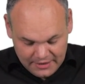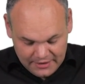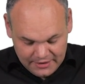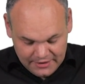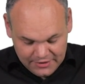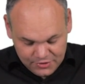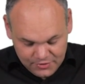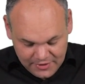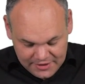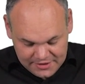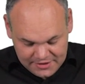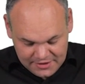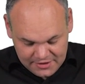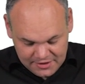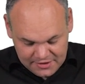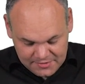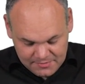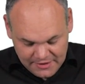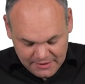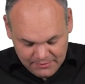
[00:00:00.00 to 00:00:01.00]

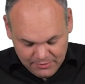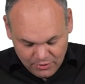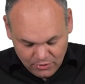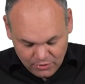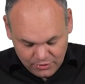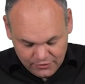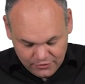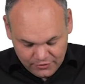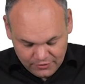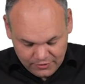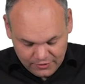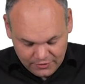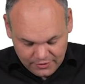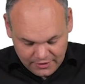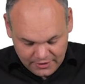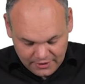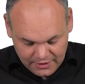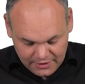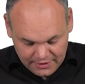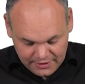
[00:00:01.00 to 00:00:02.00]
Interesting is maybe also
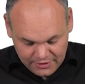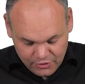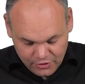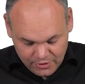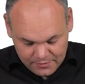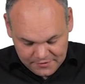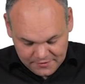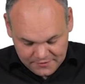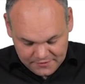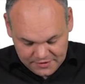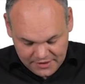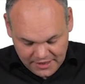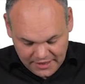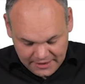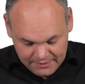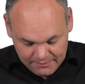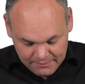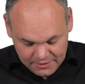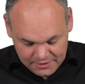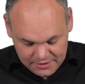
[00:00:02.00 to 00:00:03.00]
in terms of
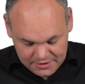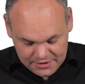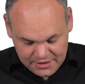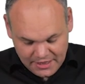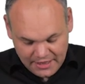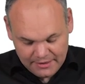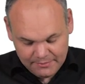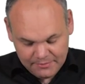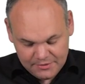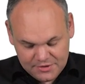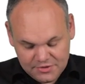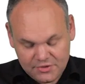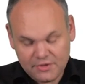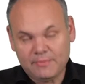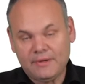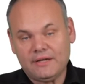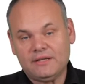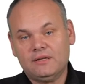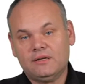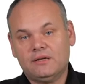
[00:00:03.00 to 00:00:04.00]
Skype. Skype is
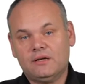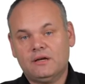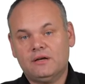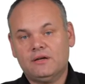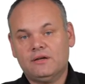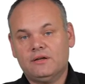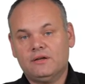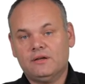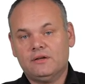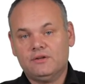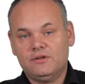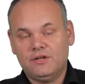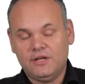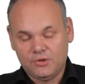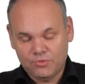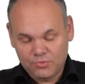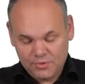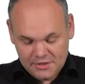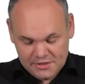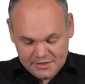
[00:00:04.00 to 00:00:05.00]
dramatically
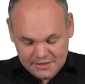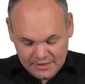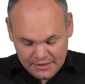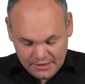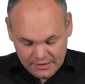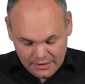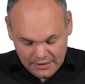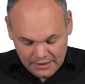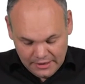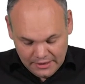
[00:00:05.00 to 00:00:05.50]
decreasing,